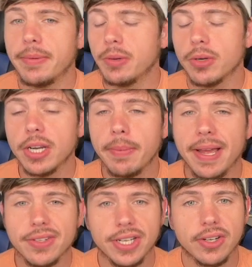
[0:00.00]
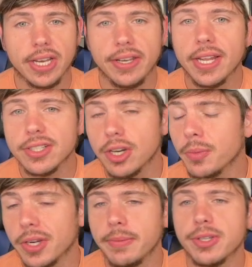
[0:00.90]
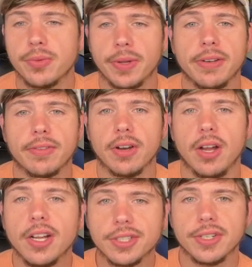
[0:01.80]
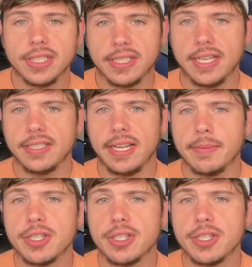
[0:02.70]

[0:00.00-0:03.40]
We're going to pass here, and next turn we're going to be swinging for 110 damage.